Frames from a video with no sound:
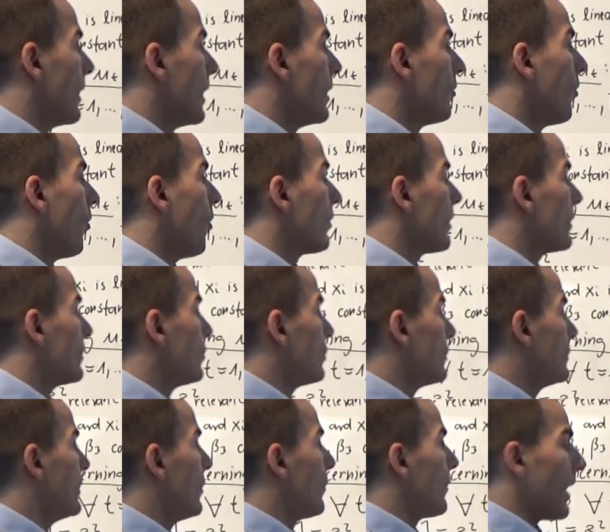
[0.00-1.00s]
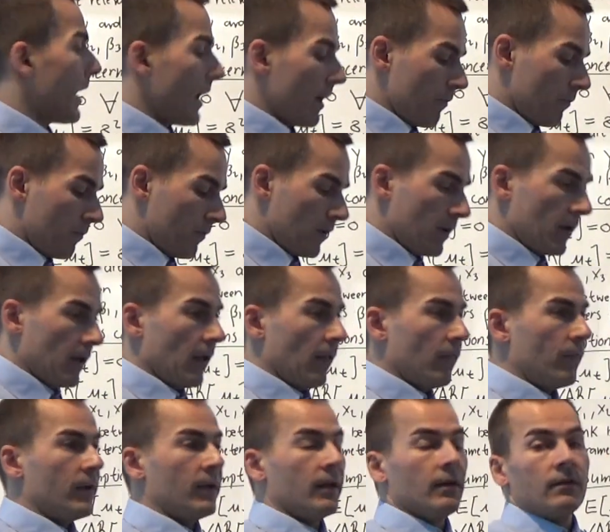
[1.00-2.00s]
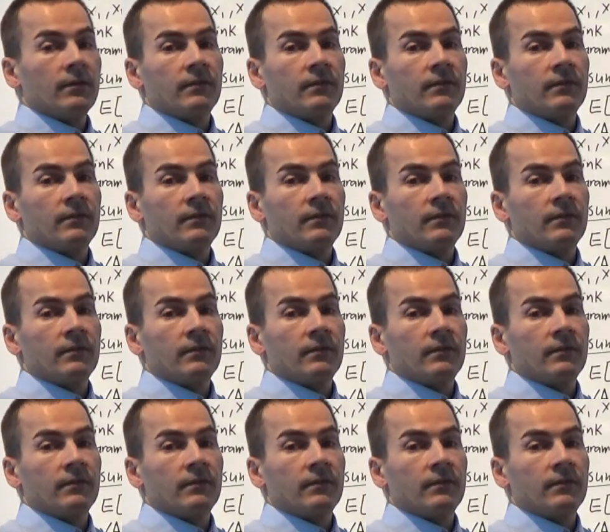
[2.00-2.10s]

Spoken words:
in order to derive the